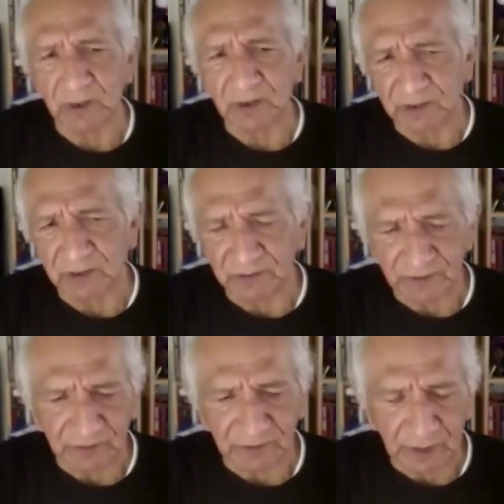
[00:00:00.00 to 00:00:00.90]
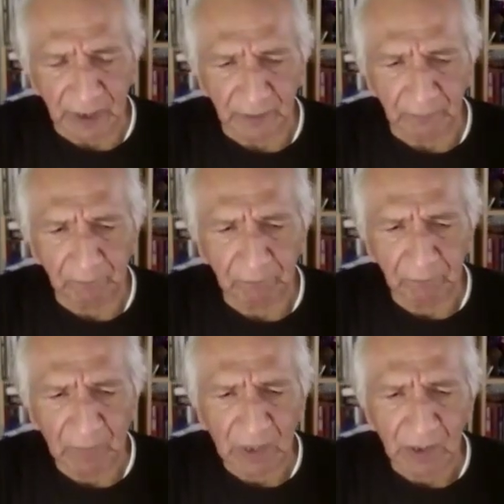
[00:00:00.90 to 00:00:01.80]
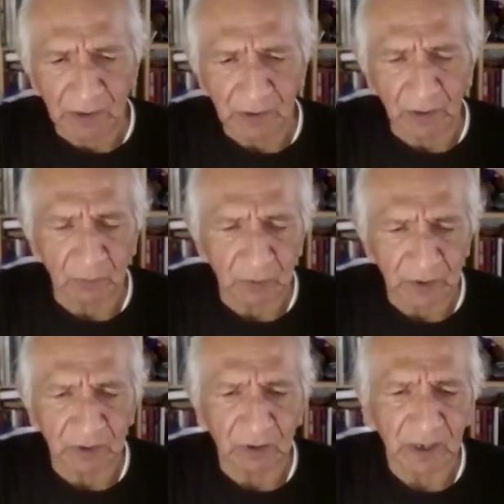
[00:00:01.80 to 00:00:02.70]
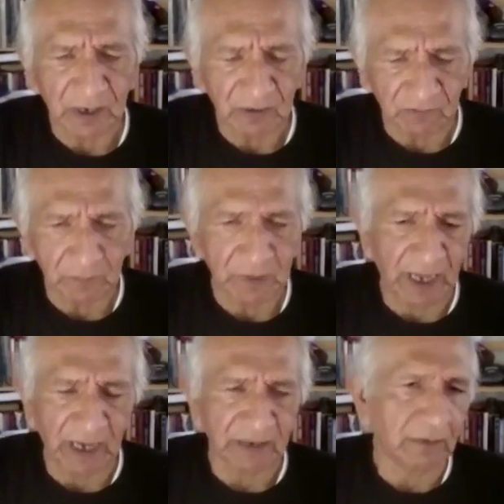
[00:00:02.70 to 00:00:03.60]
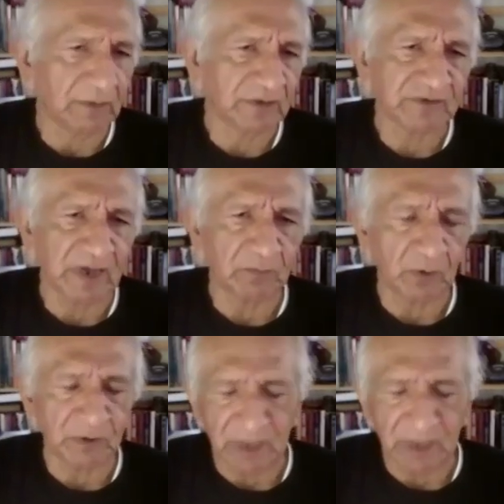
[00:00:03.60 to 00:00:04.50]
One of the things is, when you look at it from an academic standpoint,